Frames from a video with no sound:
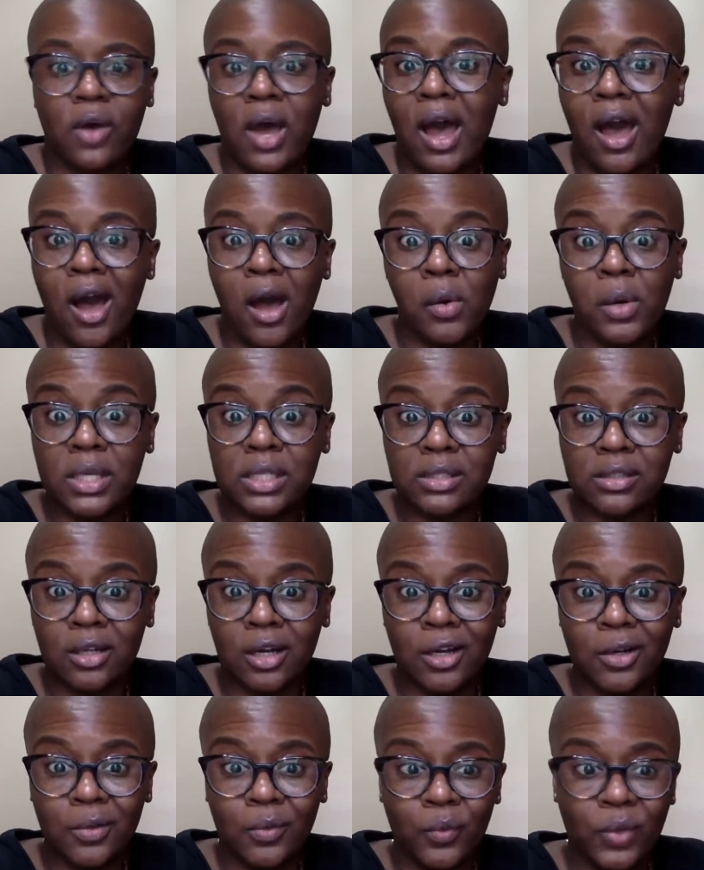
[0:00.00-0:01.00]
I always
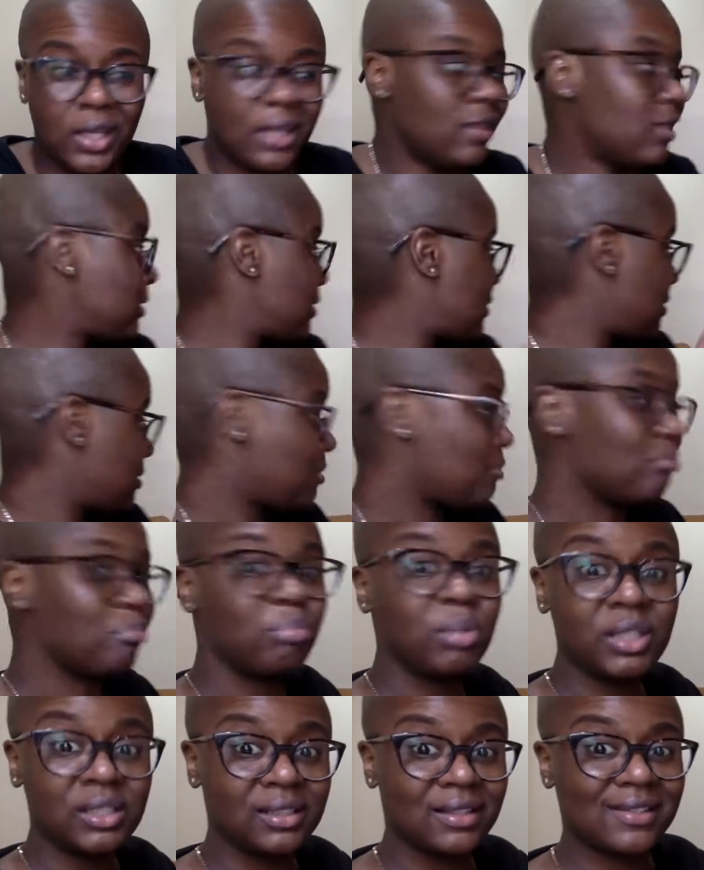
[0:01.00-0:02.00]
start with
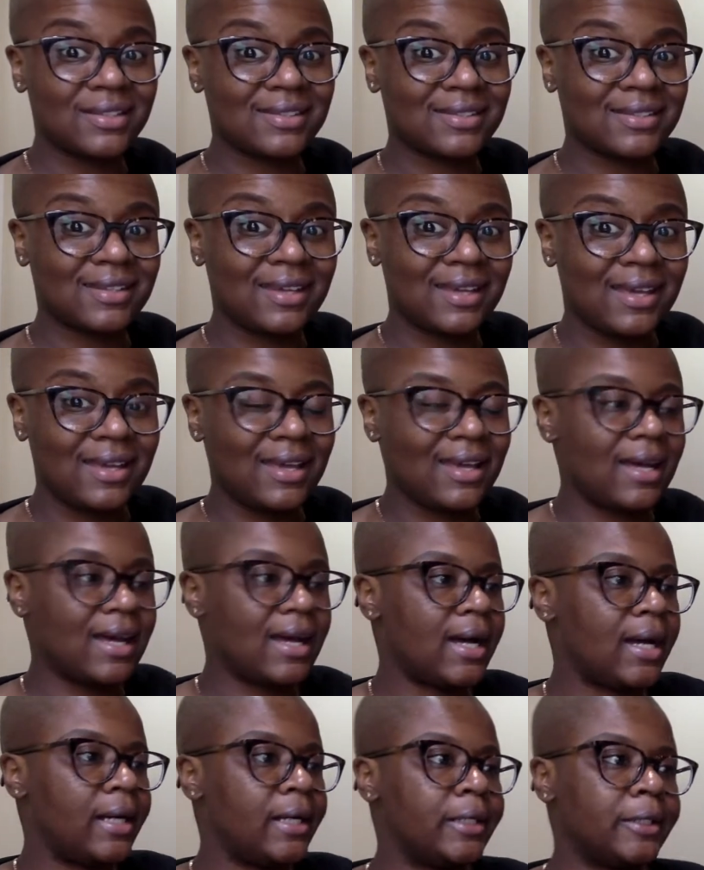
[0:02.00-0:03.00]
books.
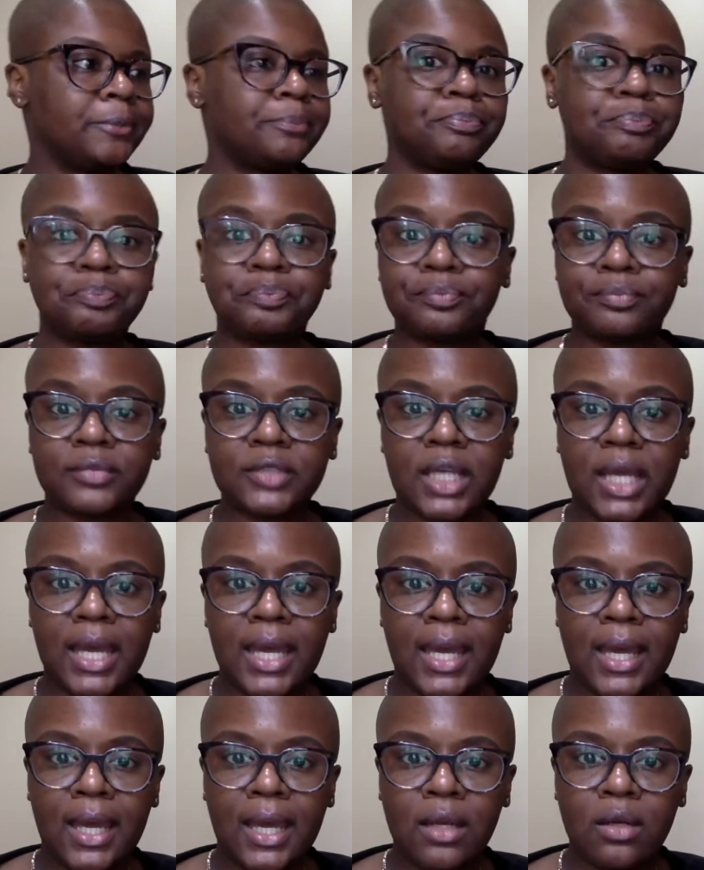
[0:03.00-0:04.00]

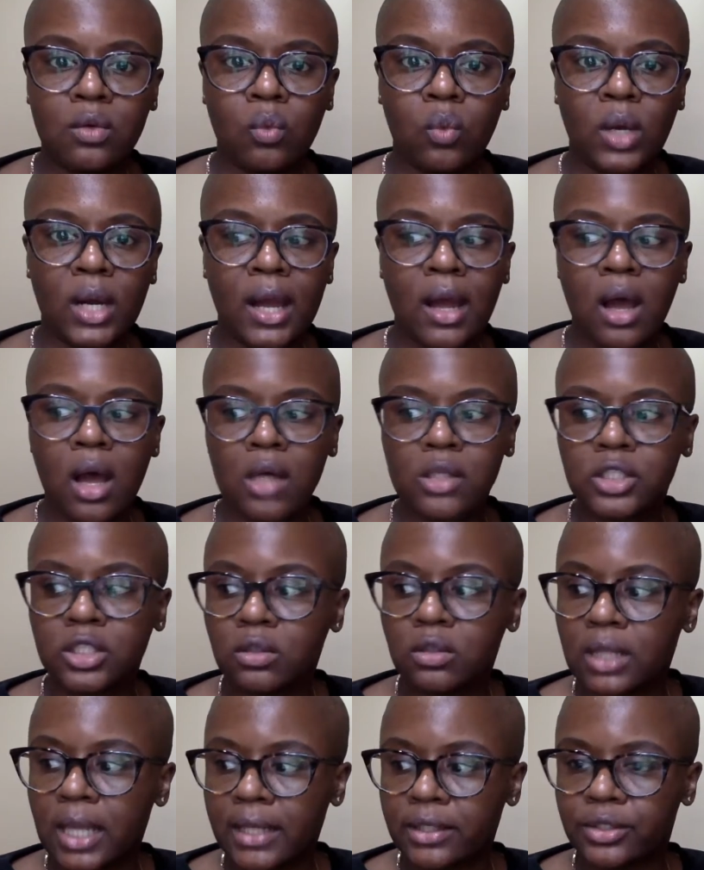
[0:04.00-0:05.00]
And what I also
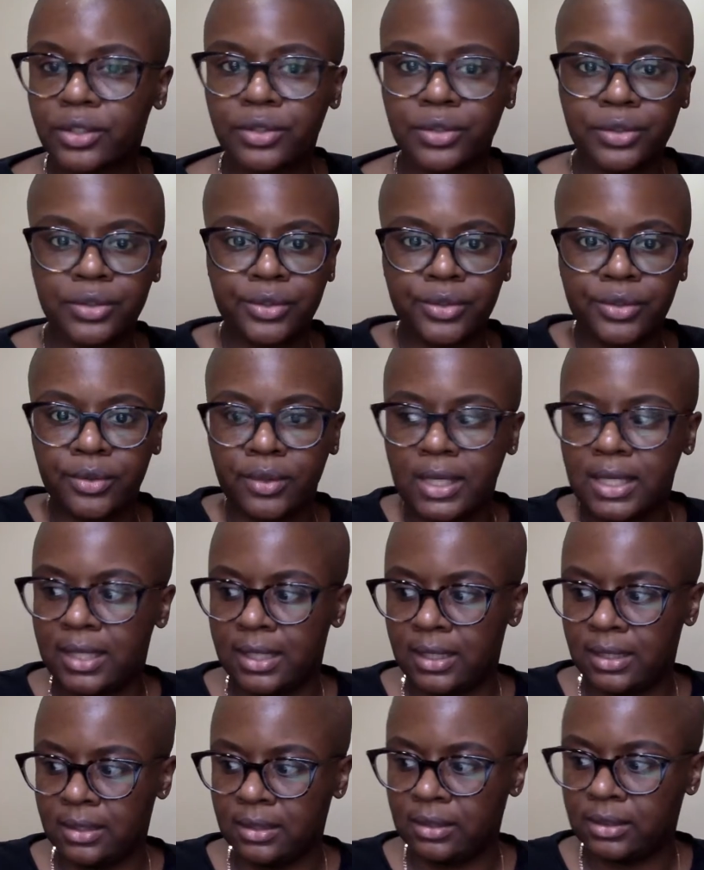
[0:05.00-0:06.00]
like to do
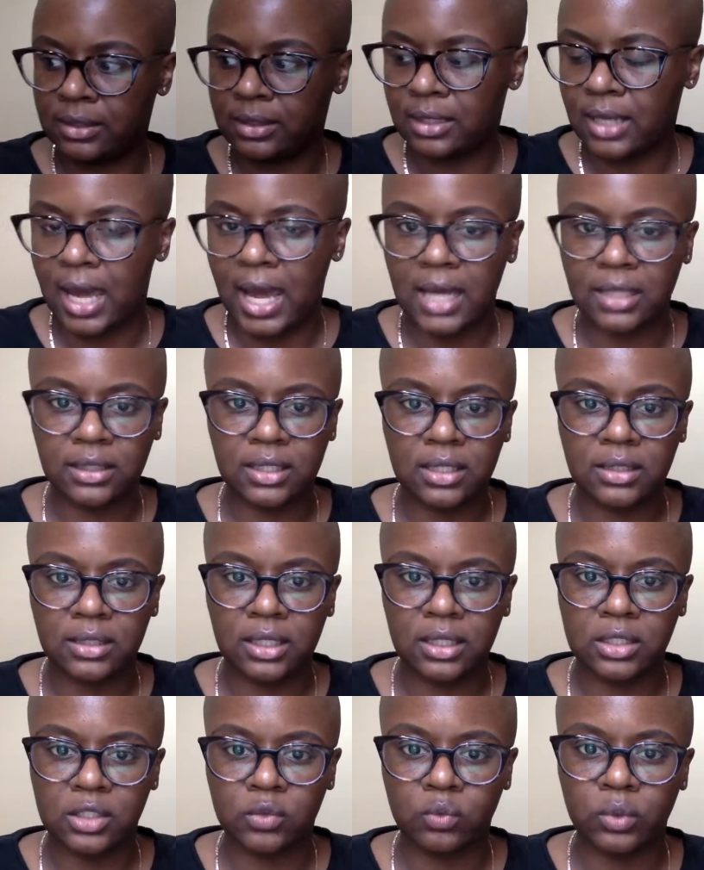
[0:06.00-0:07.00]
is I think that
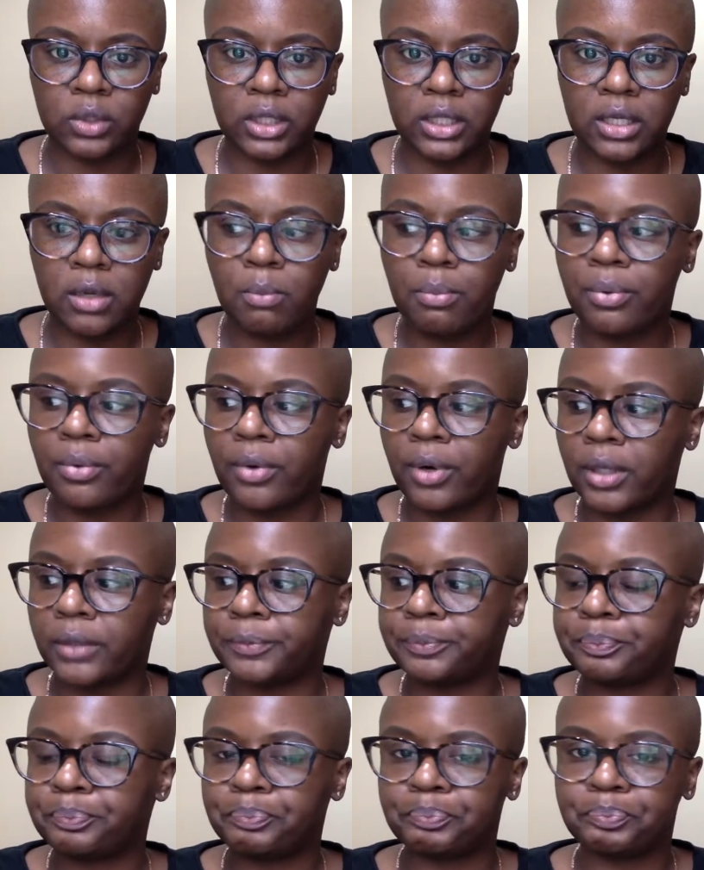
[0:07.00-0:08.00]
it's really
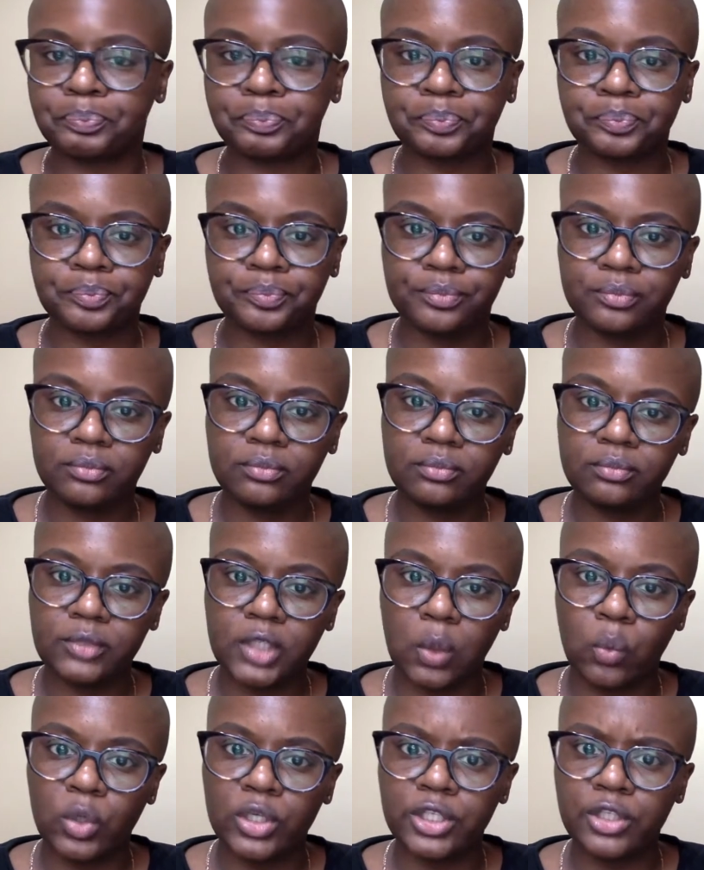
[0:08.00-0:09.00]
important
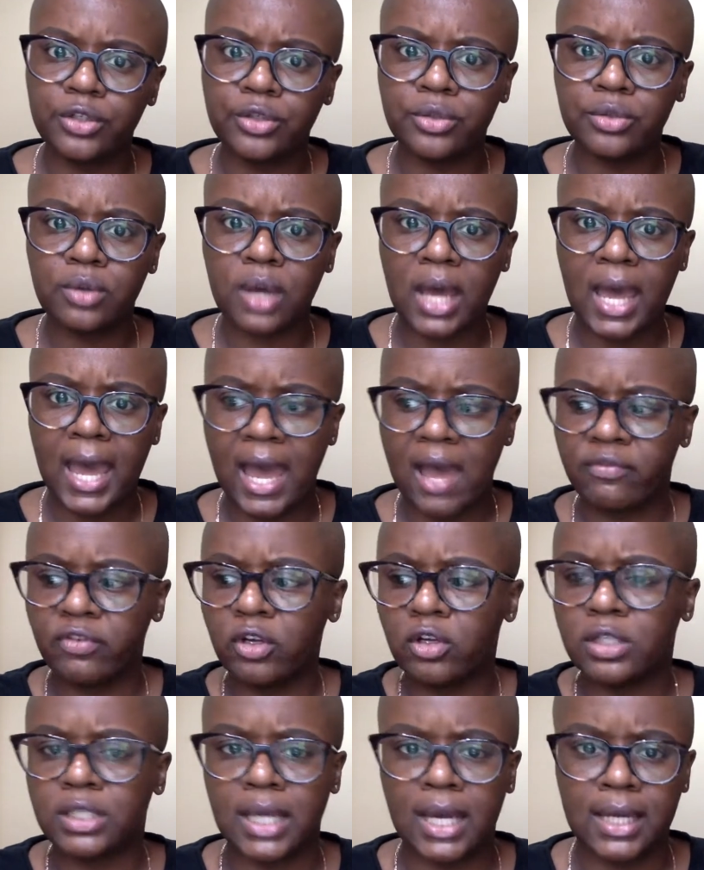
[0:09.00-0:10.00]
when you have
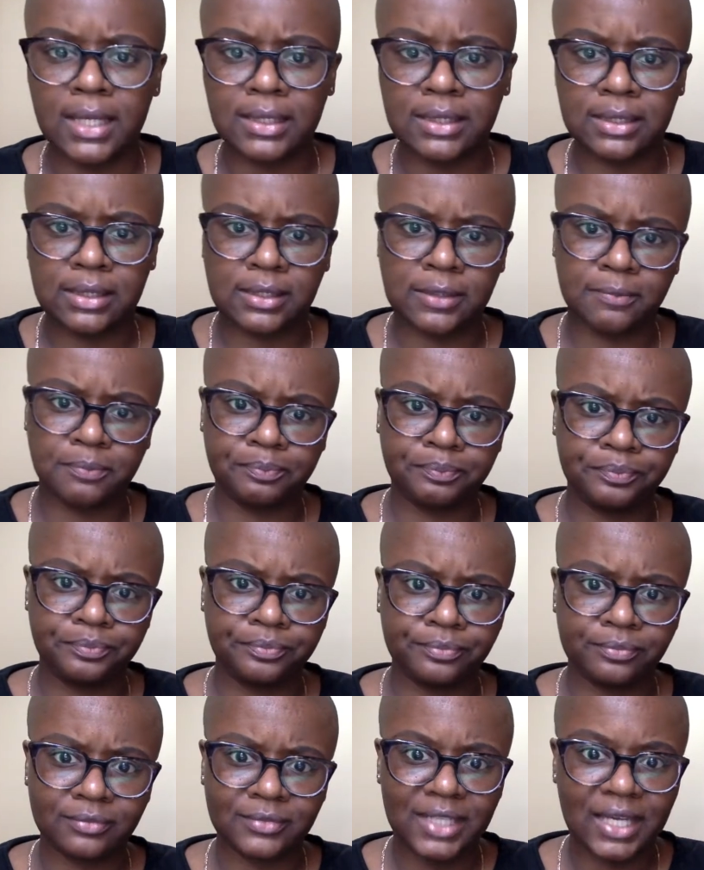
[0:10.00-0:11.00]
your desk,
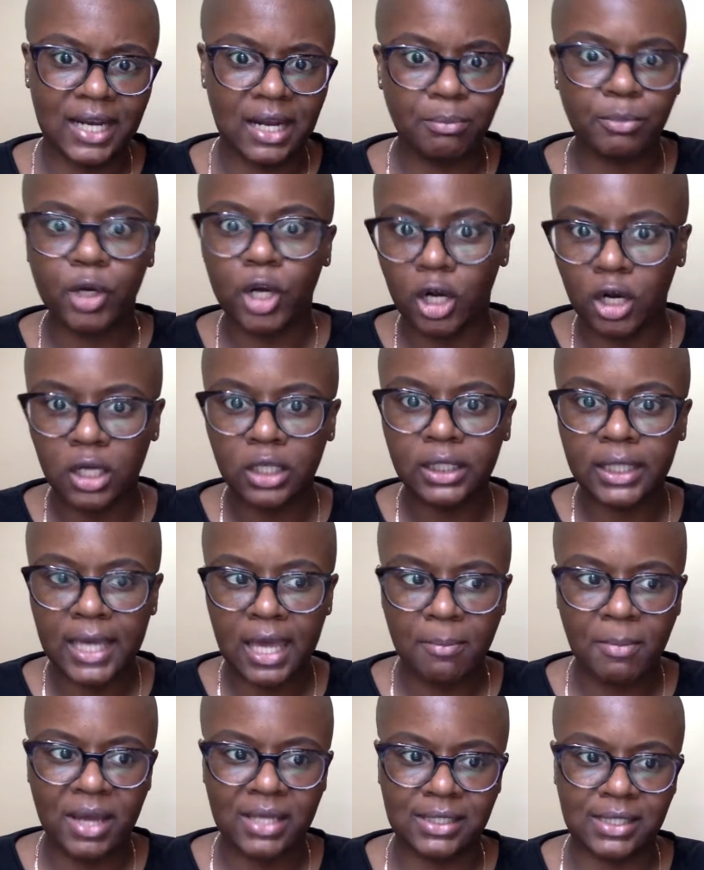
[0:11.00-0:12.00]
and I'm currently at
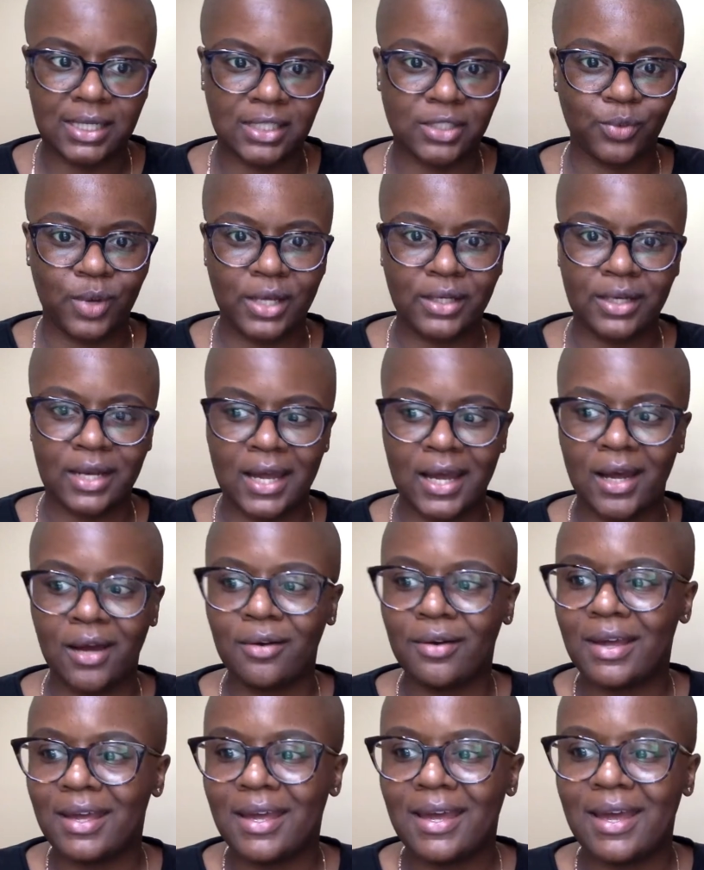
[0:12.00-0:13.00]
my desk right now.